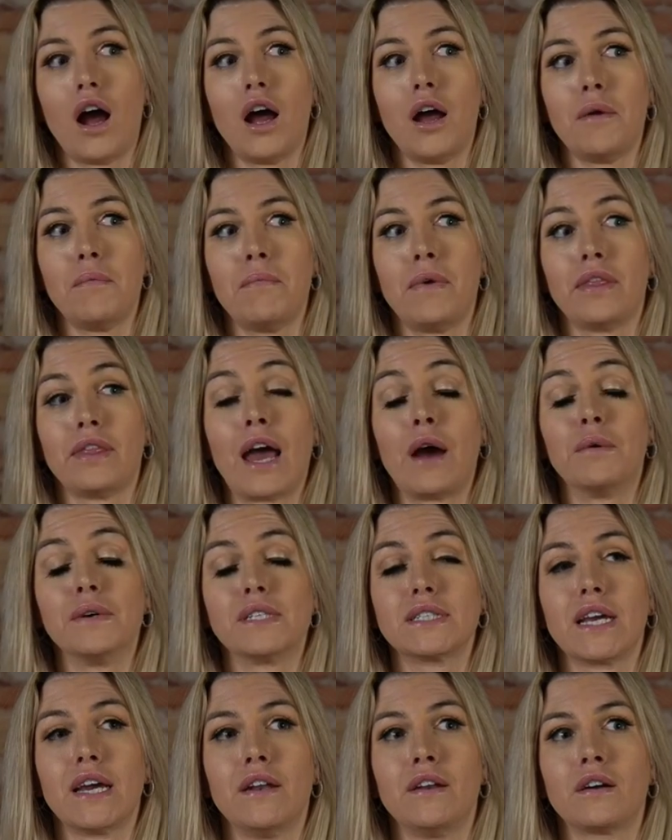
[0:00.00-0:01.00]
Um, that
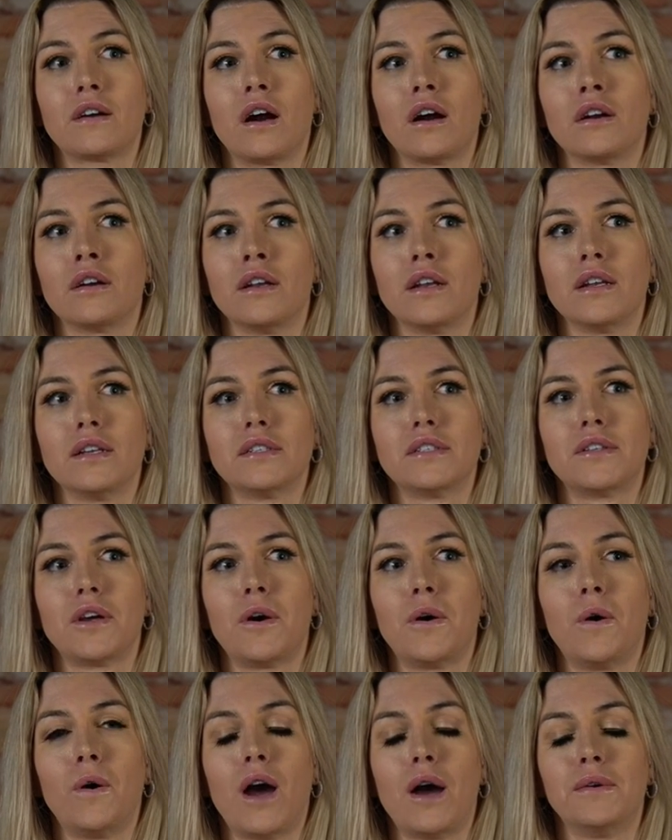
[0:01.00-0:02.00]
was kindergarten,
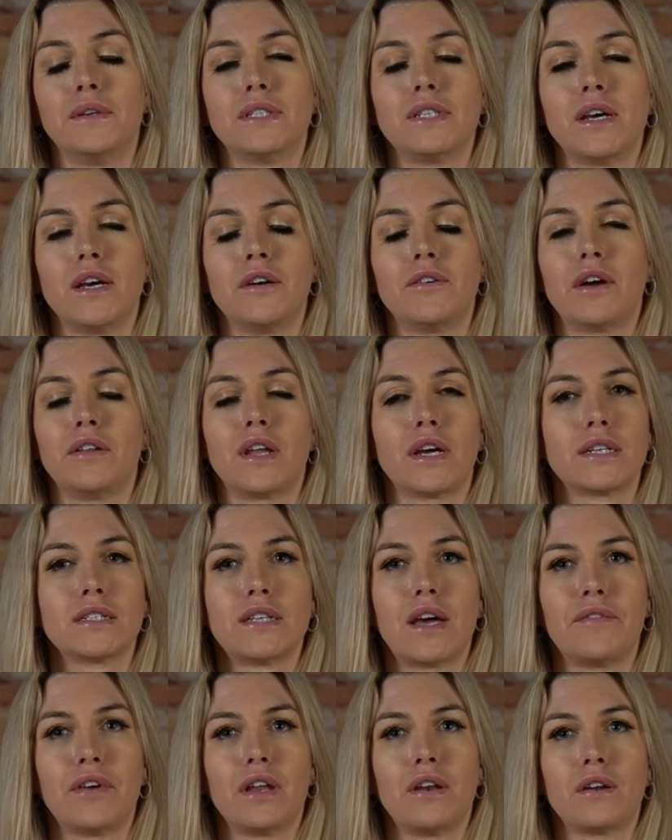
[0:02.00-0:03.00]
so I would say around like
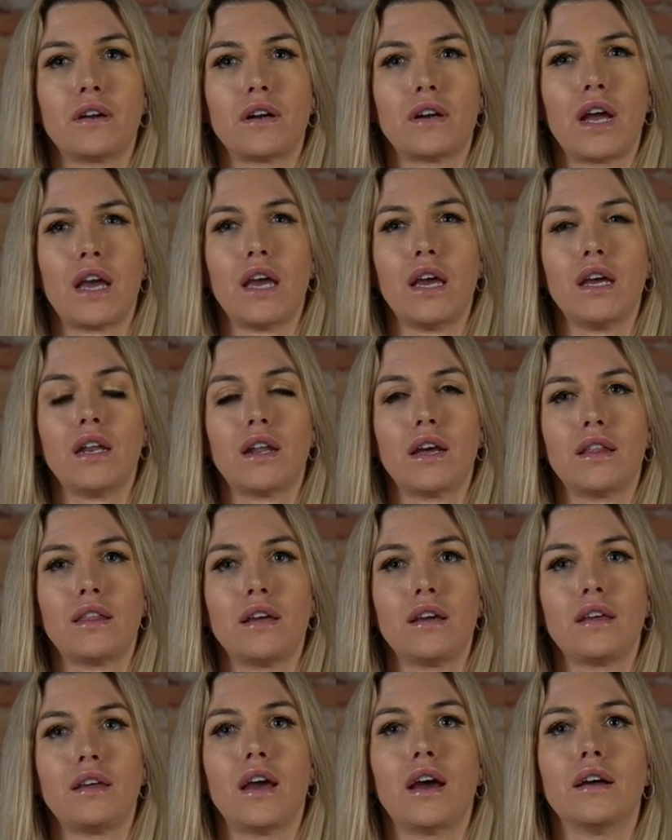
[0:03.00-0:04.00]
seven or eight. I
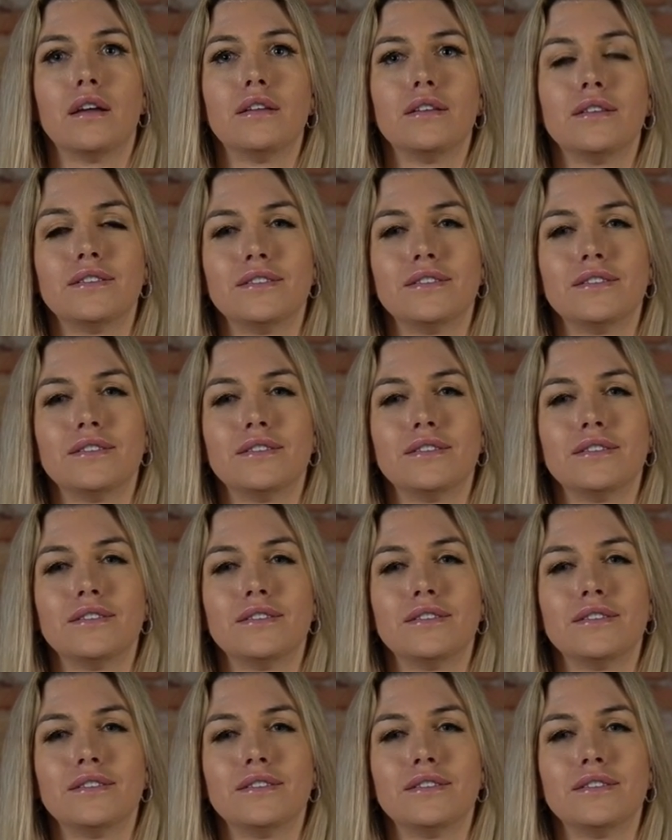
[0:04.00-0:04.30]
think, yeah.